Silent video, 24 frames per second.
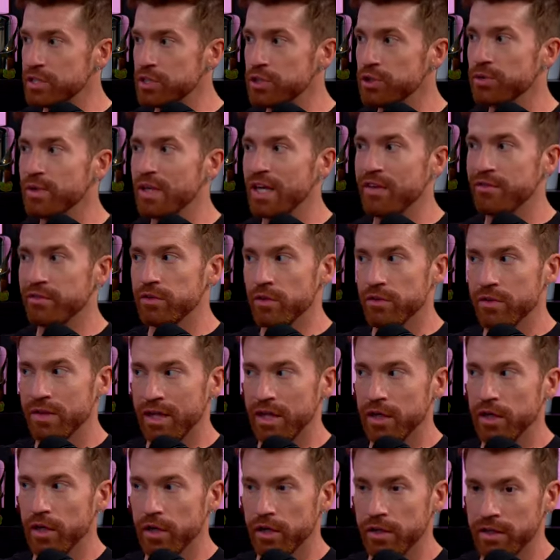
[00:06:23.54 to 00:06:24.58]
two, even though
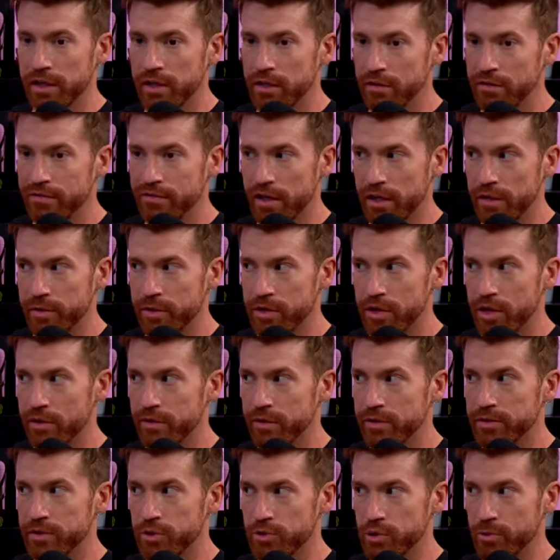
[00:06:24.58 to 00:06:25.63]
they currently don't follow each other
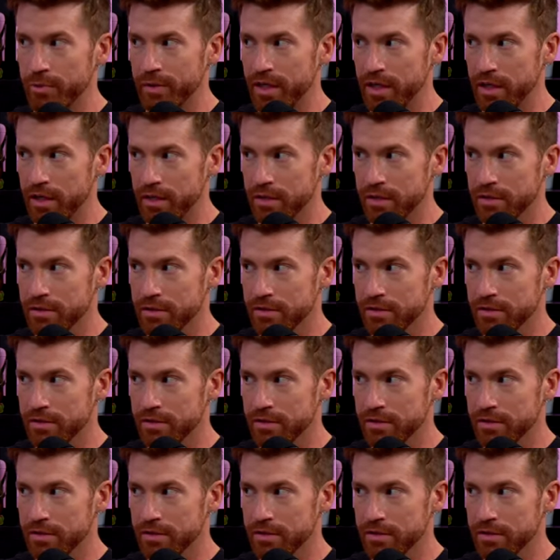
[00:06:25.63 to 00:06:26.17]
on social media.